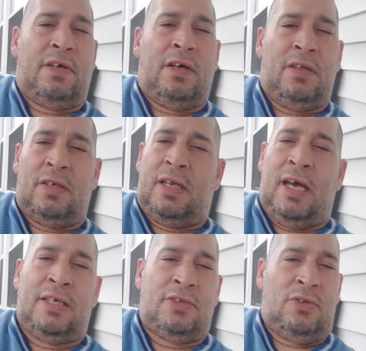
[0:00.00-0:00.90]
colored
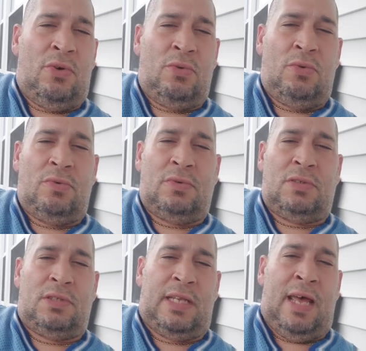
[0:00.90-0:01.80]
guys don't
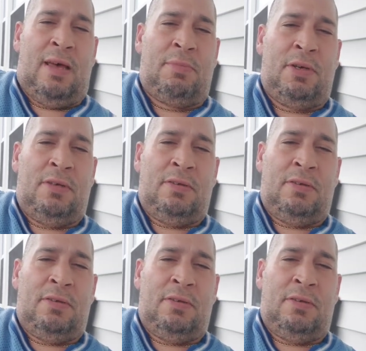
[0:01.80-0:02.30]
stab.